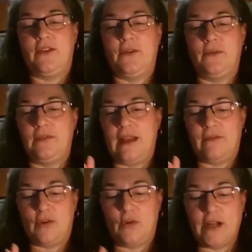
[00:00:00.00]
If you
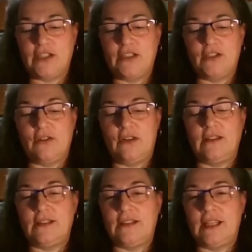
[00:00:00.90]
have questions, you
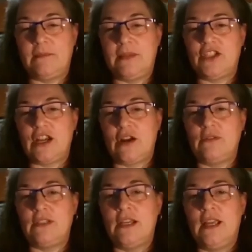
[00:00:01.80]
can just give me a
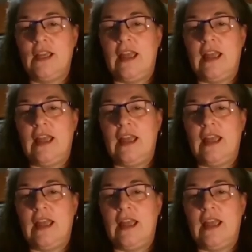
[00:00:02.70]
shout.